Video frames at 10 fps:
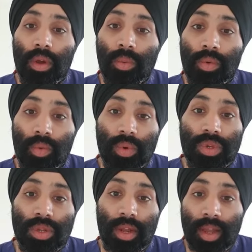We've
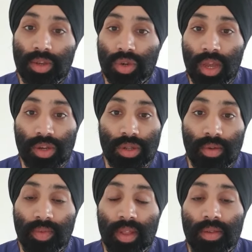also done educational
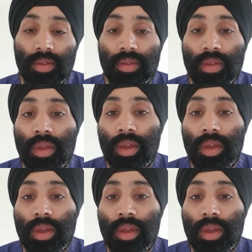events,